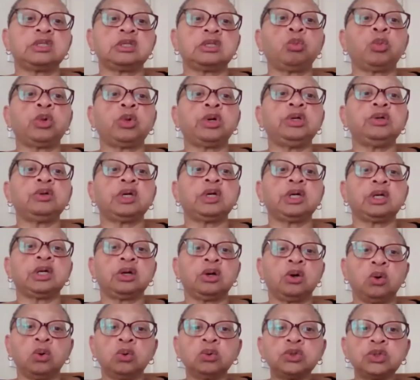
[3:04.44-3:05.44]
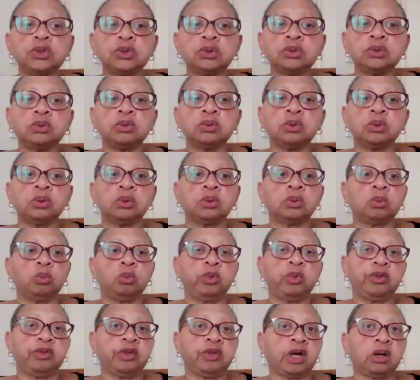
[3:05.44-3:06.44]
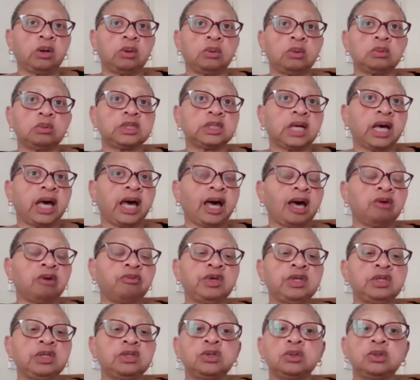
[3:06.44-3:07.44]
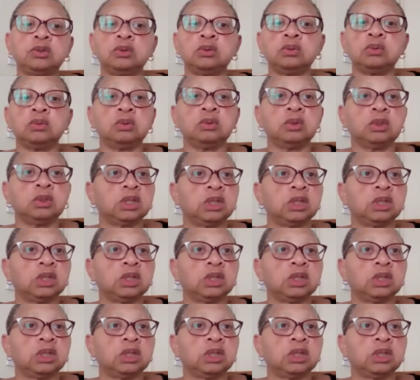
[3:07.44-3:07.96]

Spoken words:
somewhere you can go to without having to